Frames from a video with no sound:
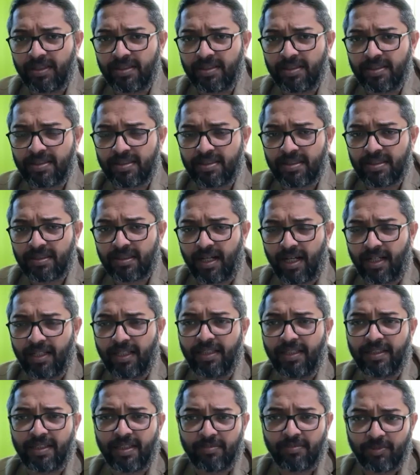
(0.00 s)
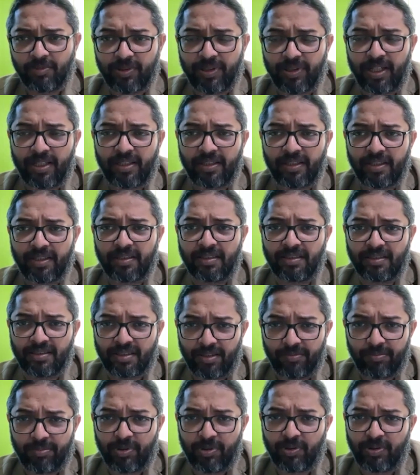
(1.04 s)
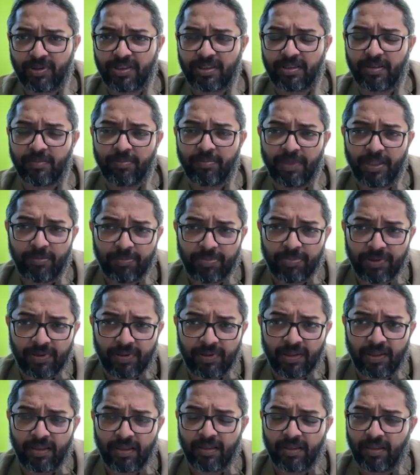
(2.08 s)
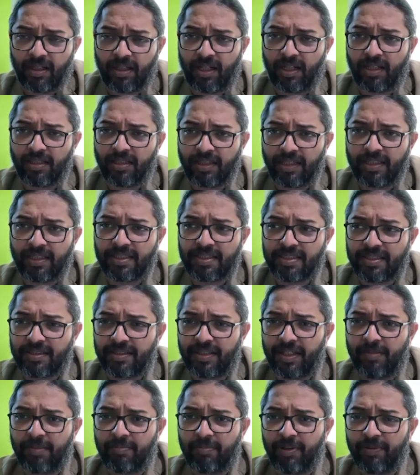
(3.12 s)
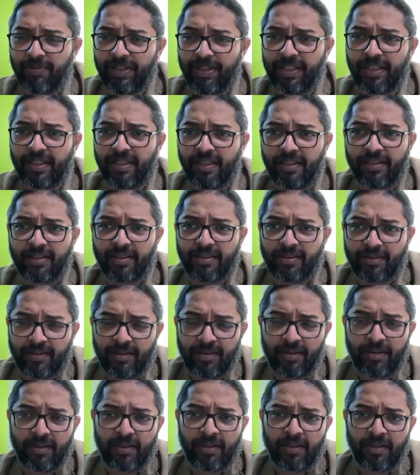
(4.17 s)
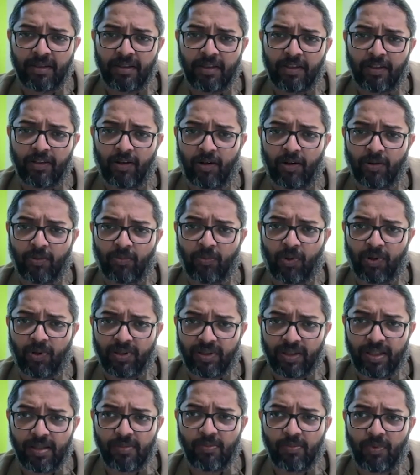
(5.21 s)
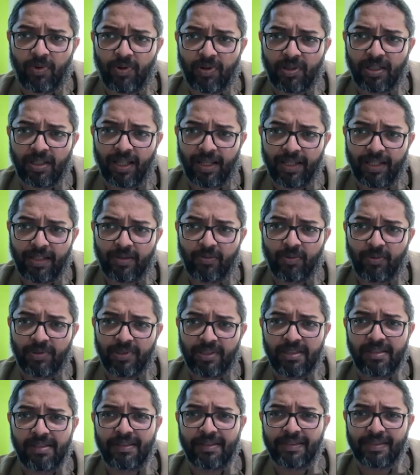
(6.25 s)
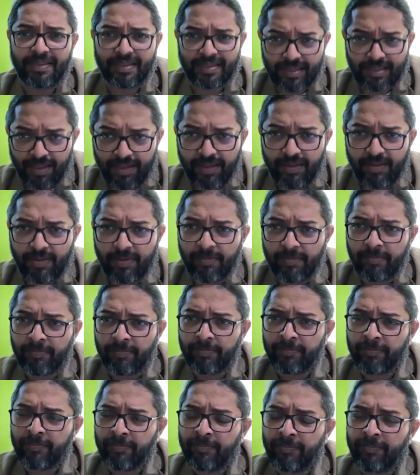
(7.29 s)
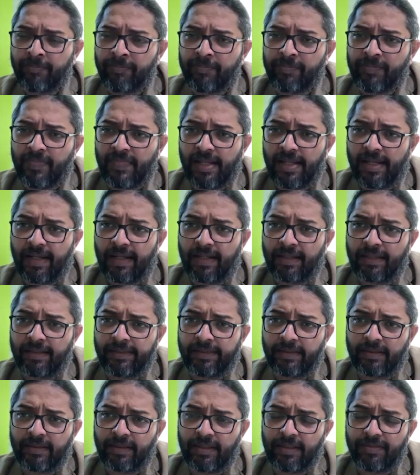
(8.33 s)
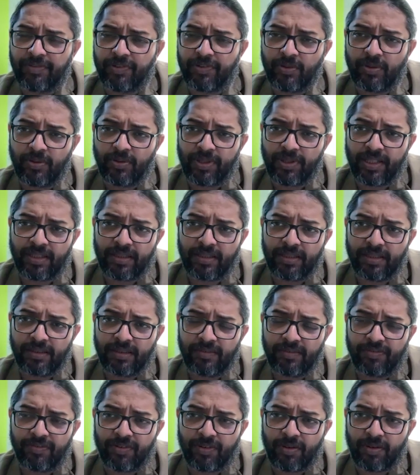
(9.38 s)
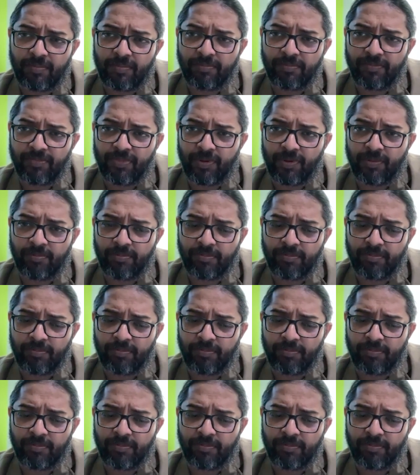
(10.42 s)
is highly democratic in its approach. The people are extremely very clear on what they want, like what they dislike. And if you look at it from